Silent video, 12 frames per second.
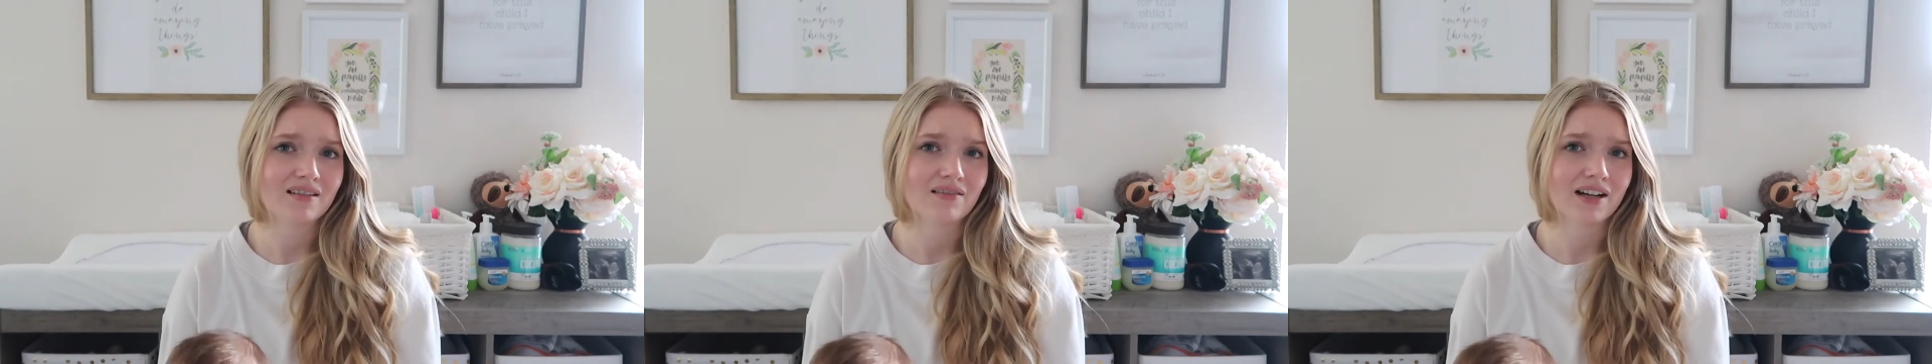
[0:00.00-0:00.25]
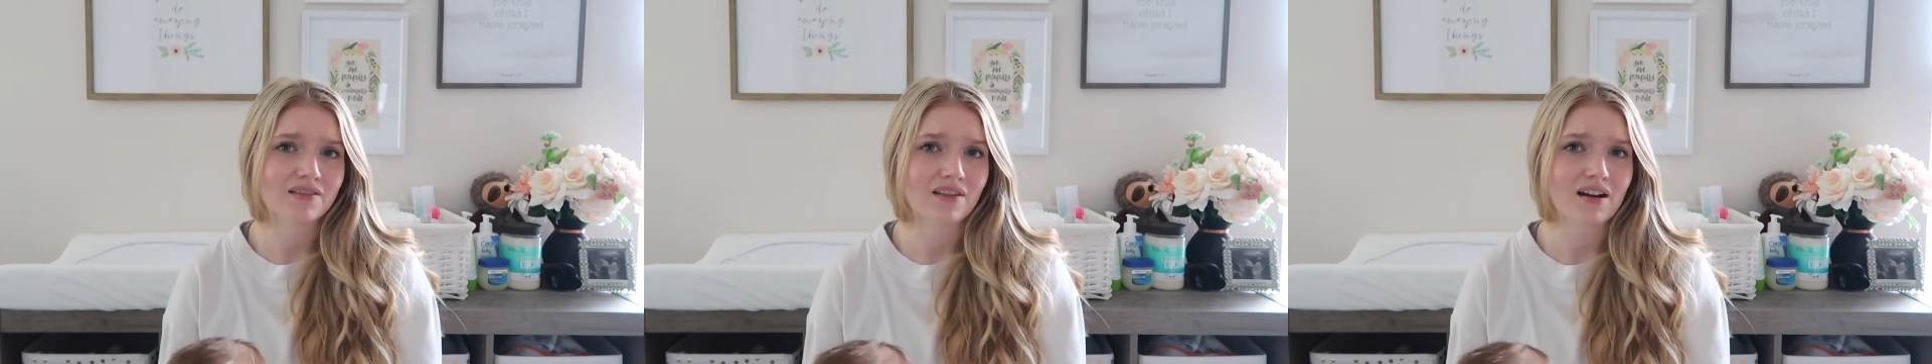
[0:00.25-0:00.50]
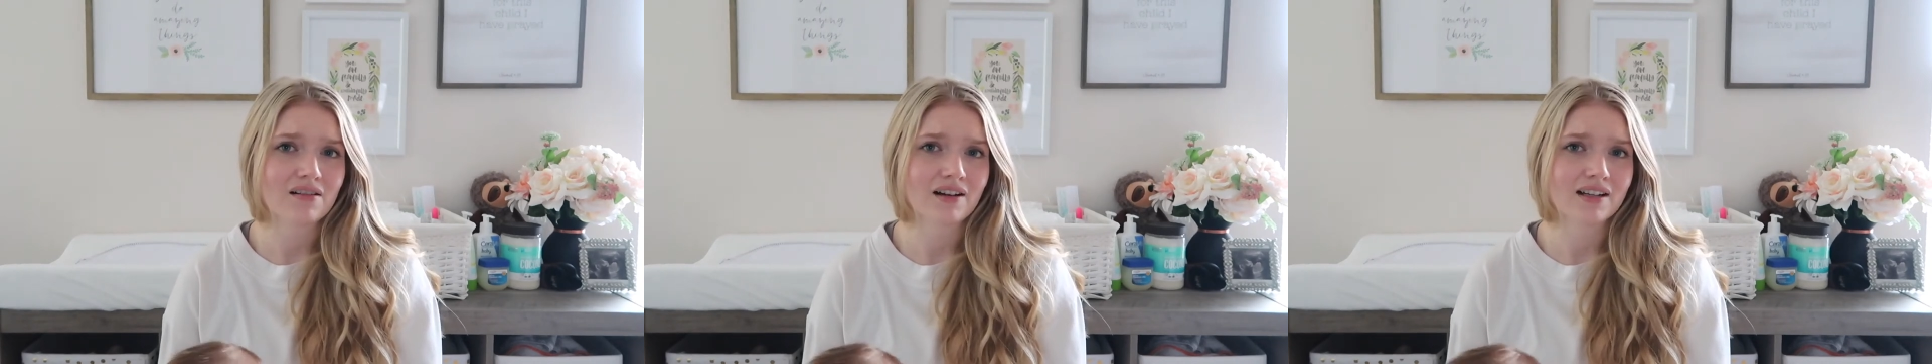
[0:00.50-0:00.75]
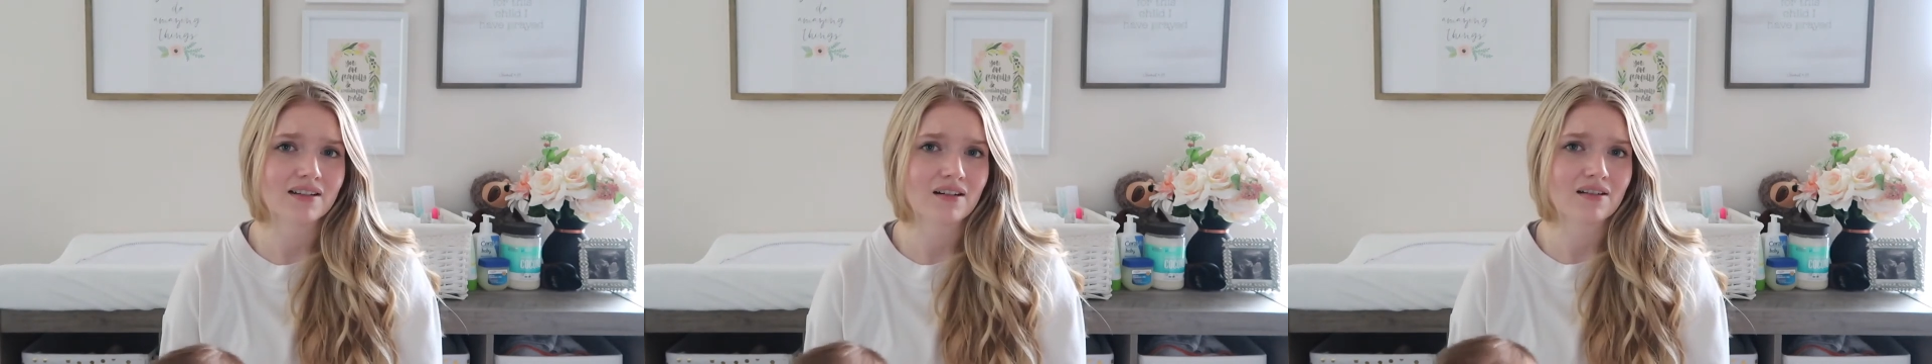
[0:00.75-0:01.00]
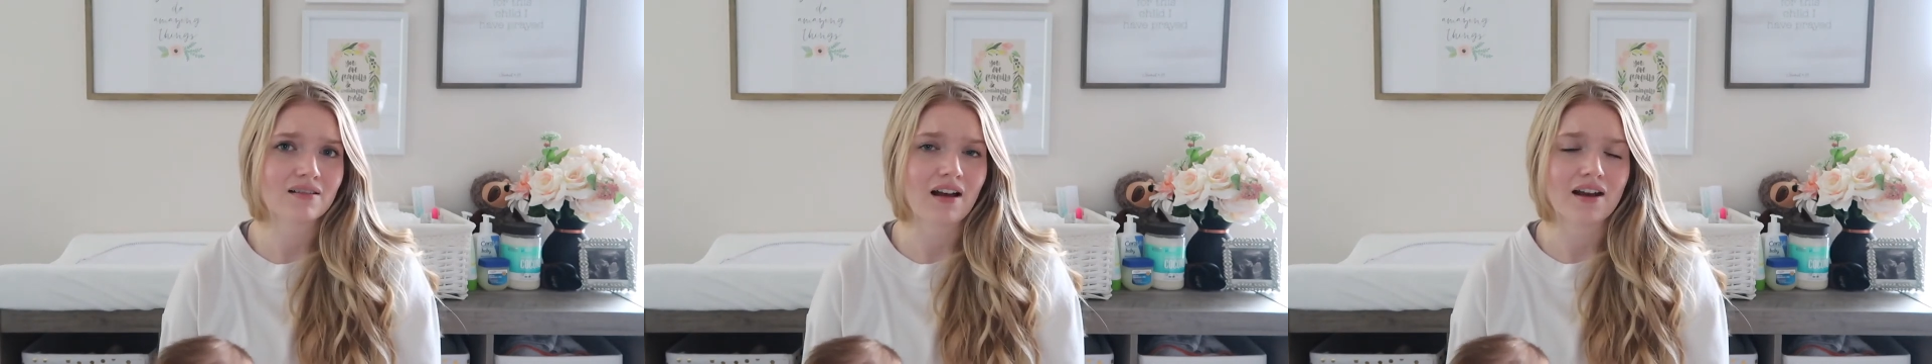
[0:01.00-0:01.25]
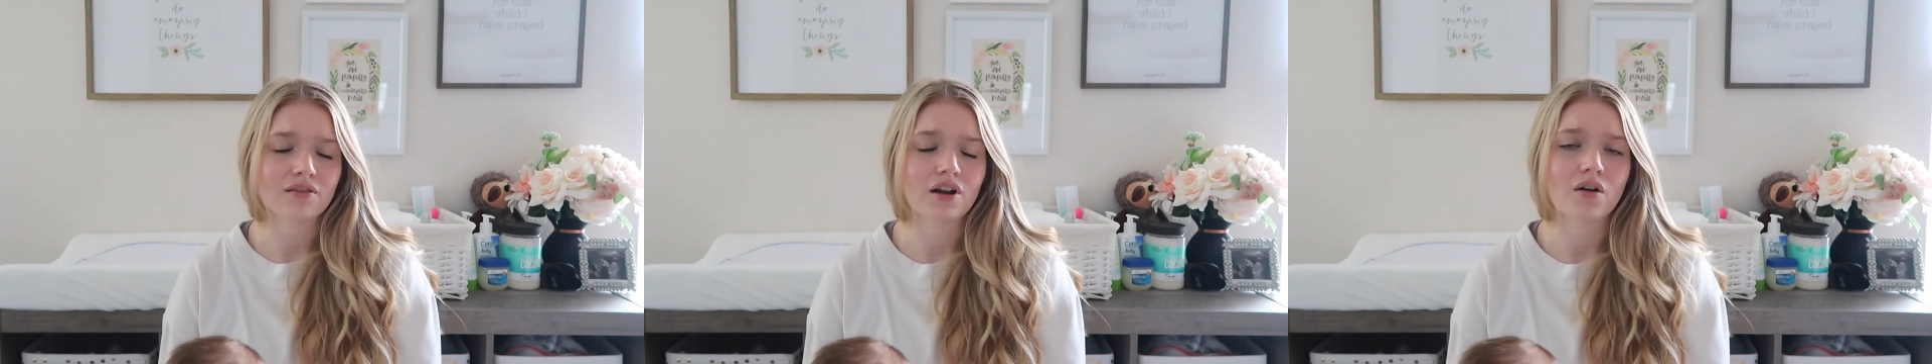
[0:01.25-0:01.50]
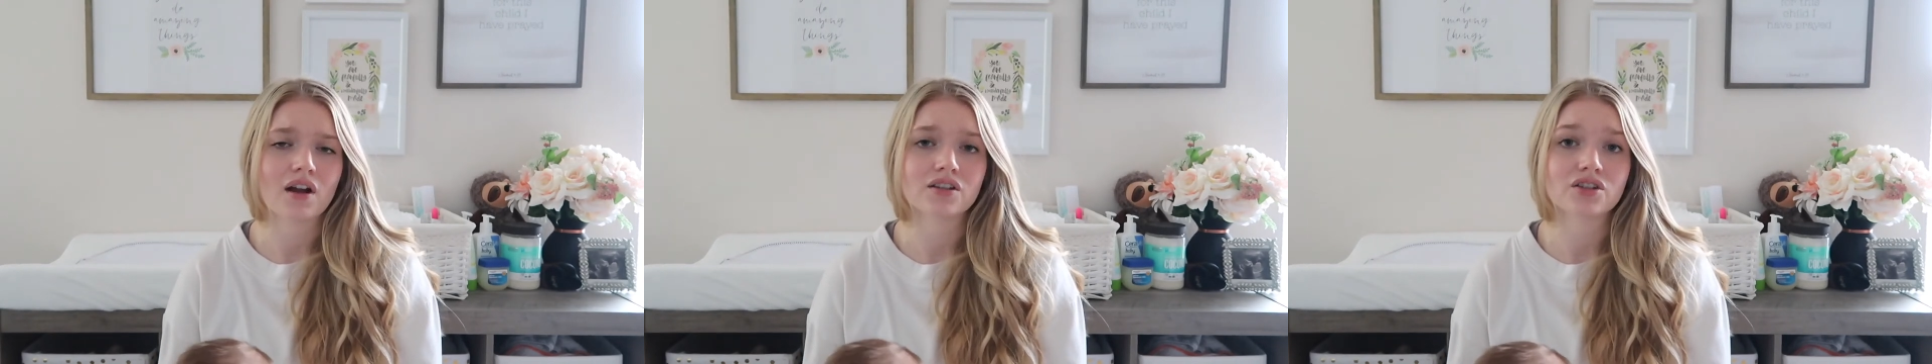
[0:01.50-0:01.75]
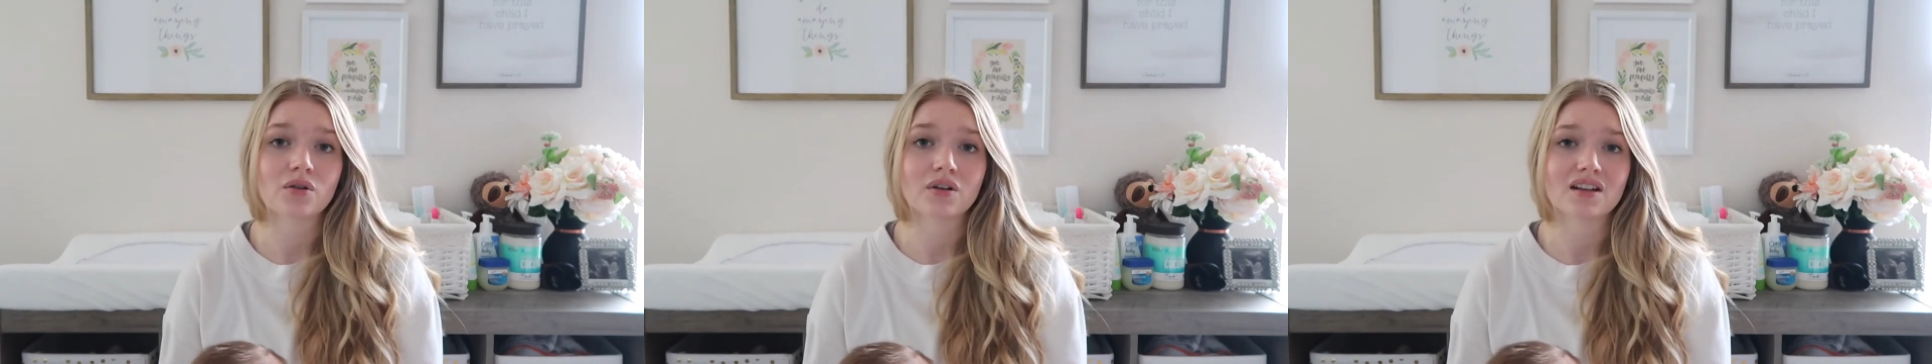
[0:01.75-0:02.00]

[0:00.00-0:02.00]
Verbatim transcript: rice flour rice cereal i don't know and so